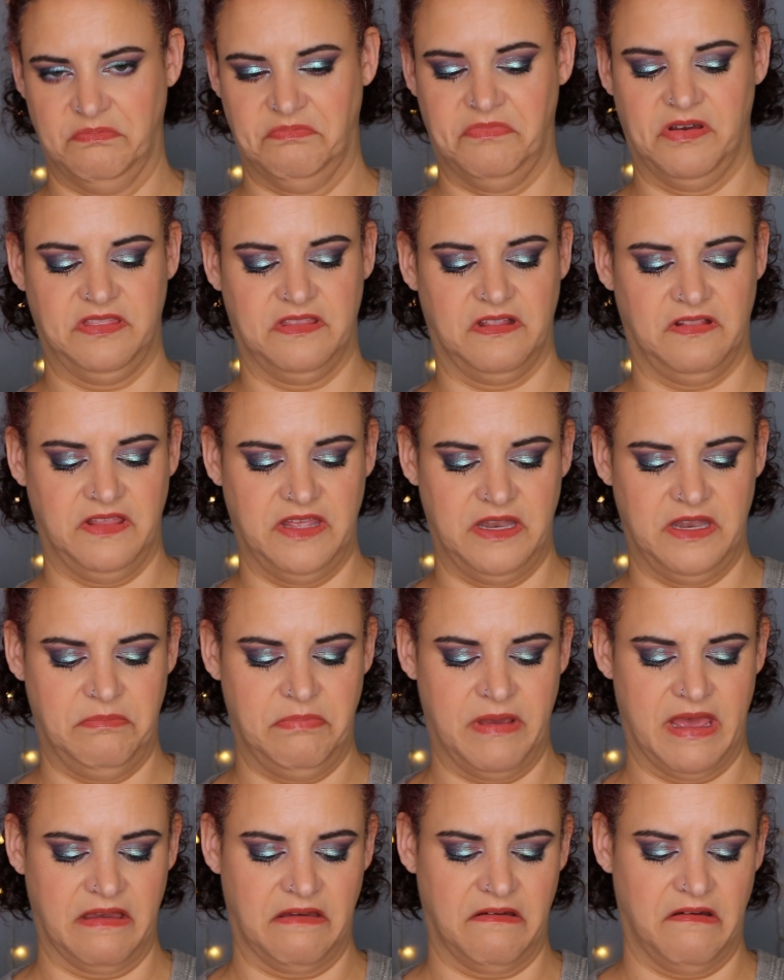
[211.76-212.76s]
Put the lid
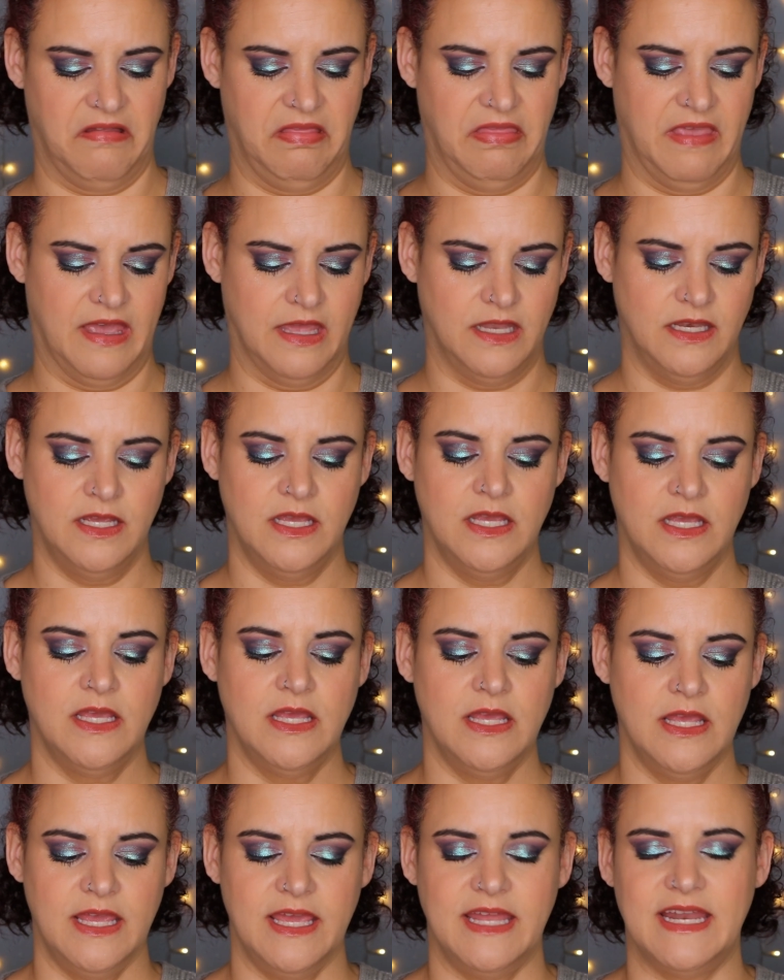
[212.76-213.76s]
back on that.
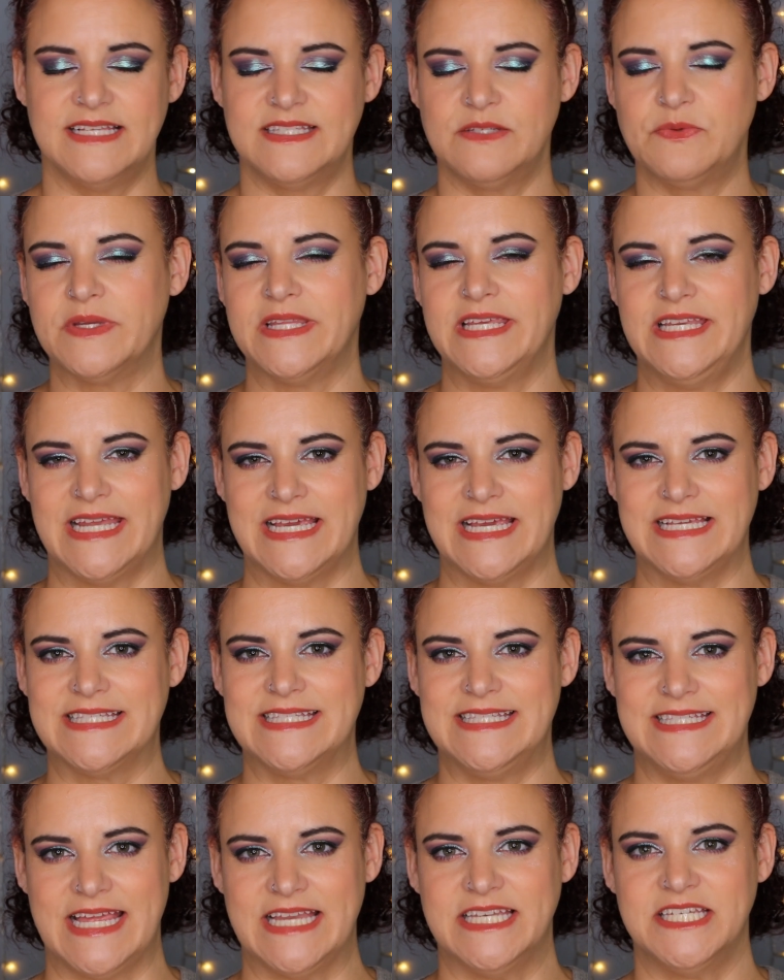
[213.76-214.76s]
It has a really nice
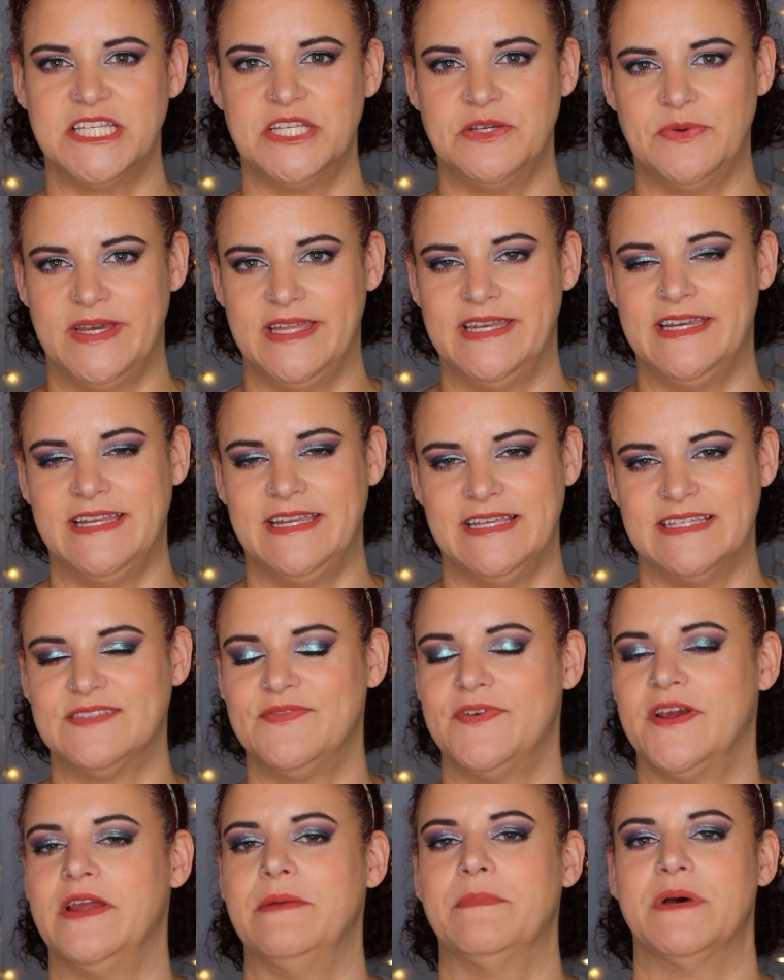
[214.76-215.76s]
scent to it. It is
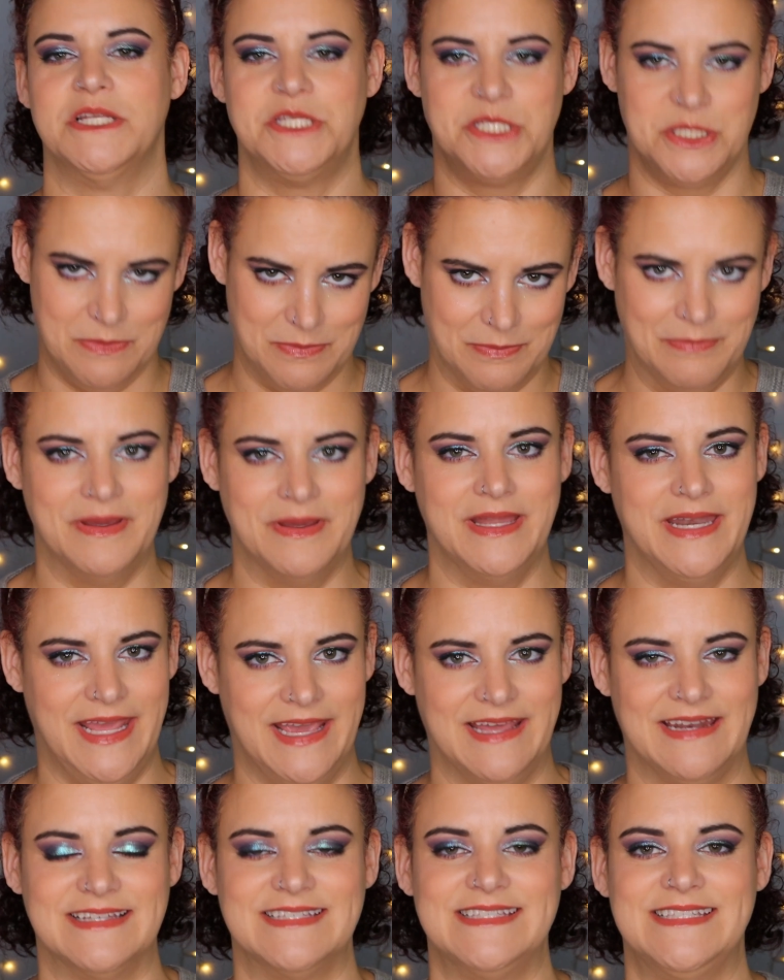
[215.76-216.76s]
very much
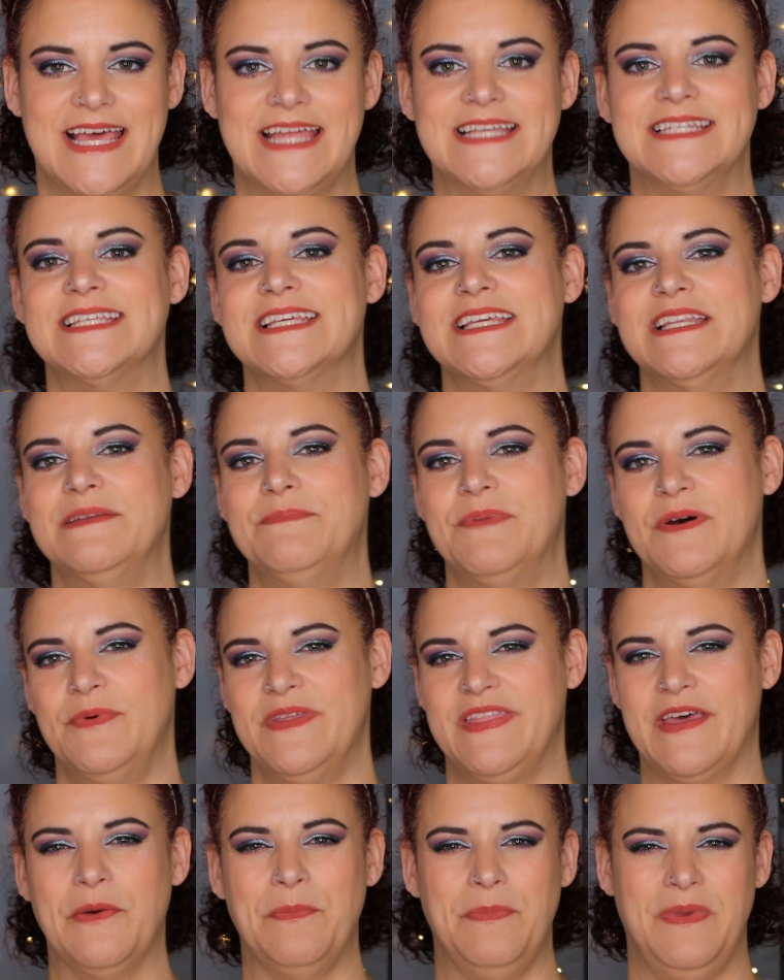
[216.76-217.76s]
banana scented, but
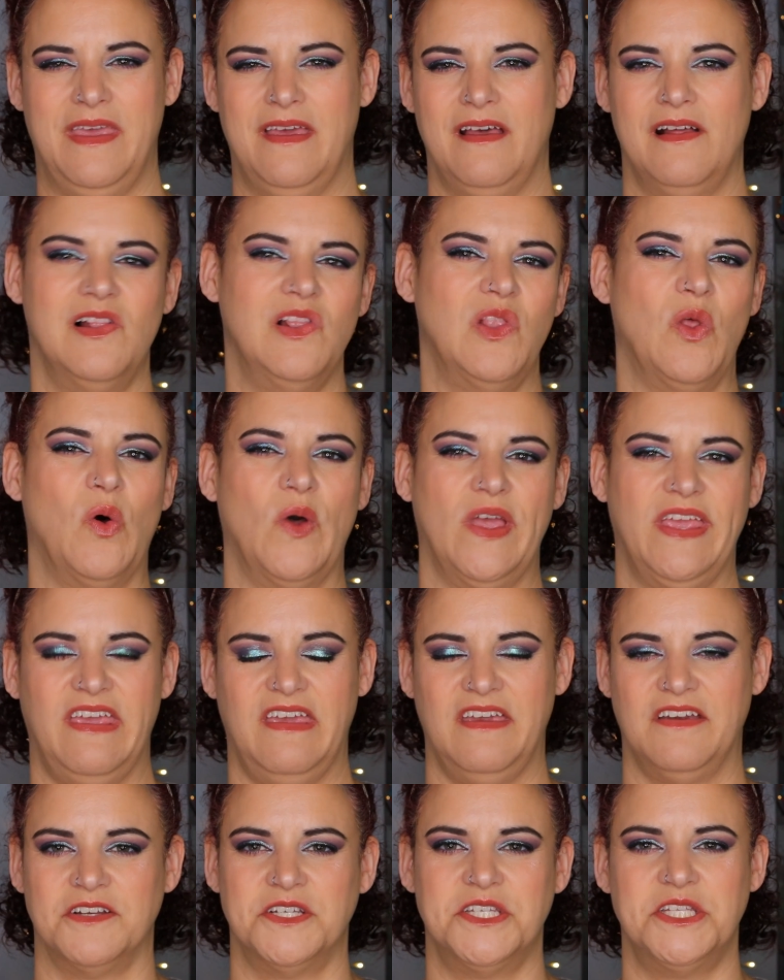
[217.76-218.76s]
without being
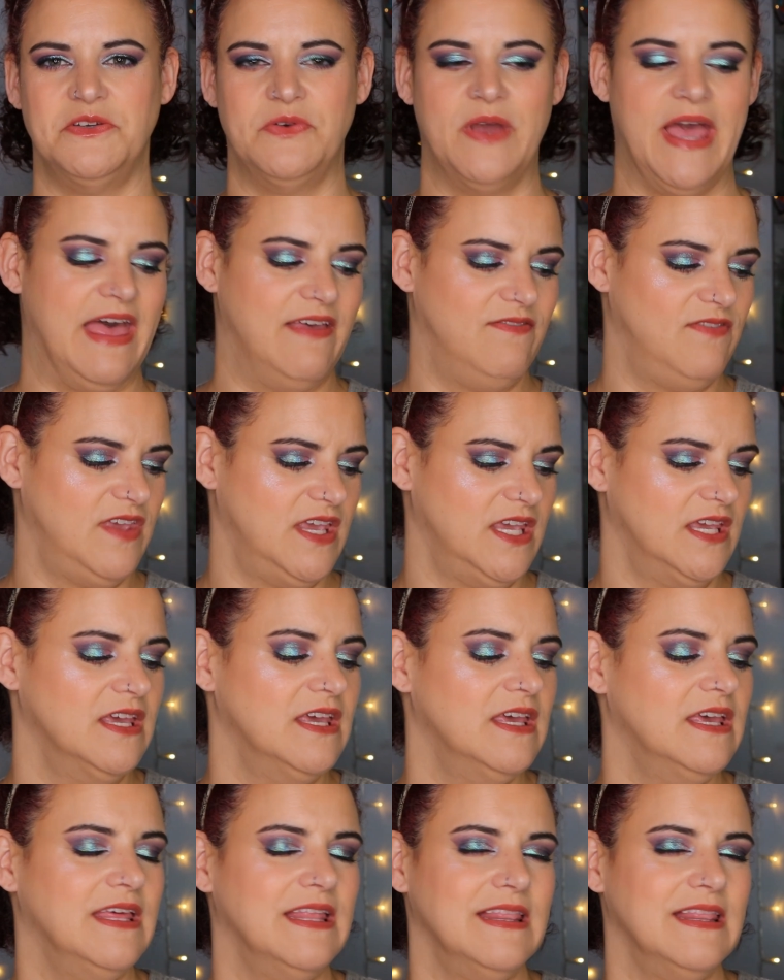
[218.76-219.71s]
cloying or too heavy.